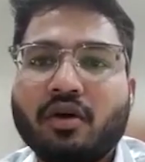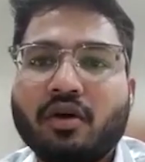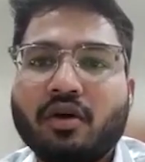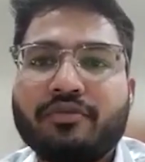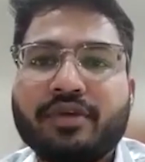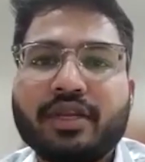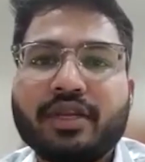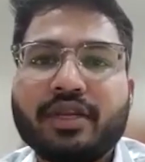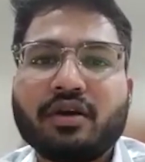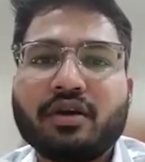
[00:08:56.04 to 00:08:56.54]
or
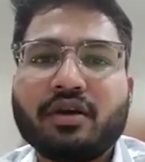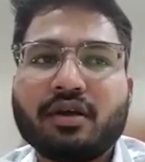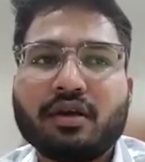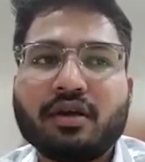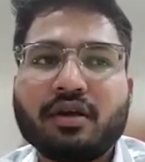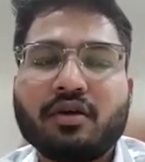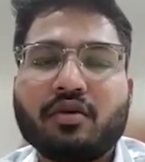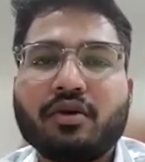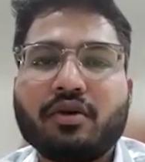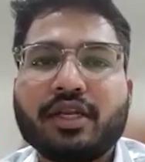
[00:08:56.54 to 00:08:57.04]
when you
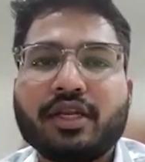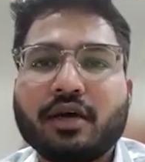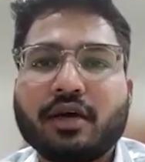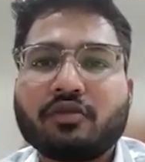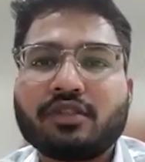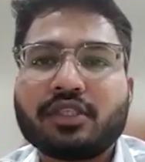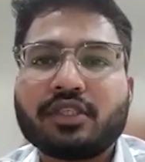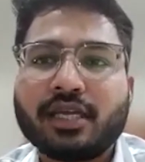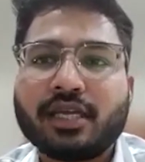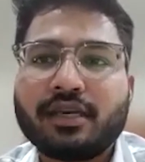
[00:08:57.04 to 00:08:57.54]
are going
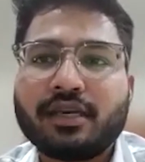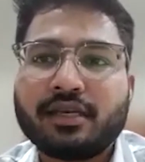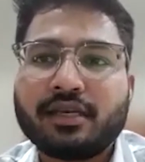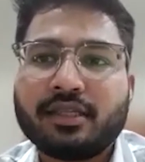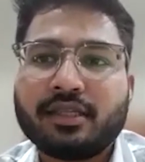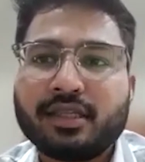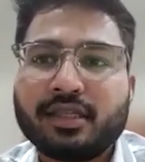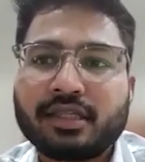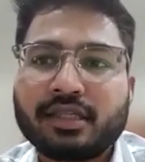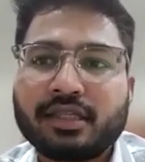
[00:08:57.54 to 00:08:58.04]
outside
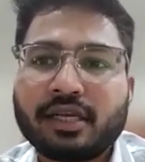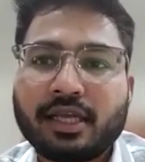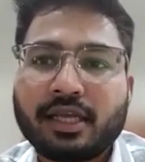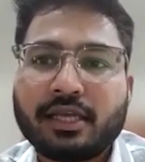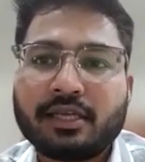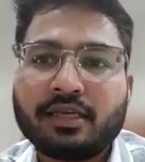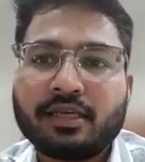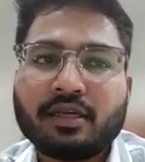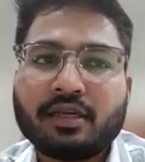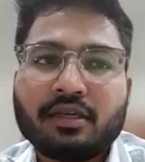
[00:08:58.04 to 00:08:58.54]
in the
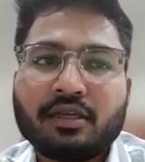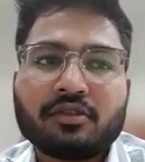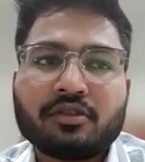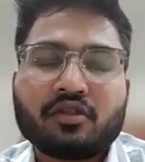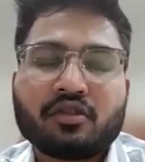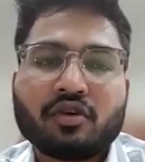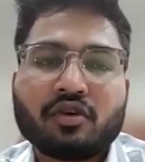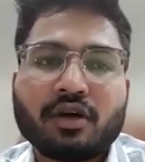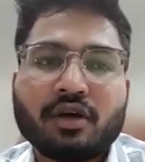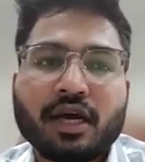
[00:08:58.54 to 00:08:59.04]
sunlight.
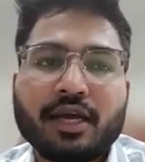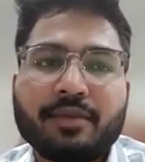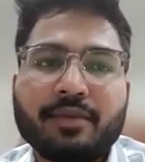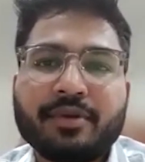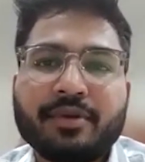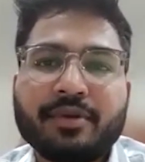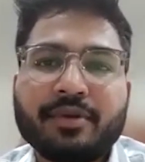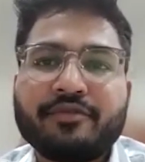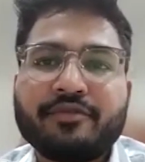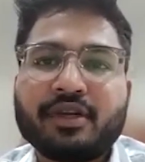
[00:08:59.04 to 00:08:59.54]
So I
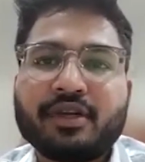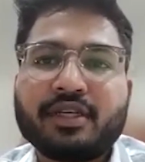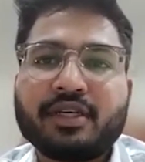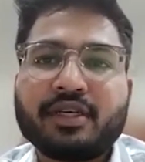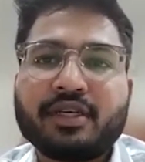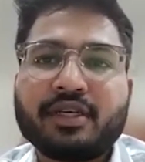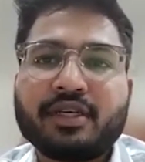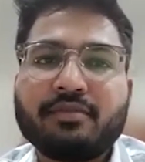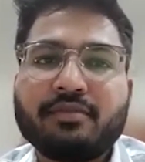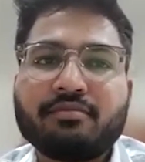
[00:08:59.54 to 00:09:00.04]
prefer
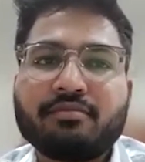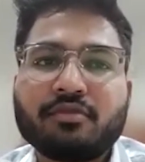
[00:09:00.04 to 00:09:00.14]
them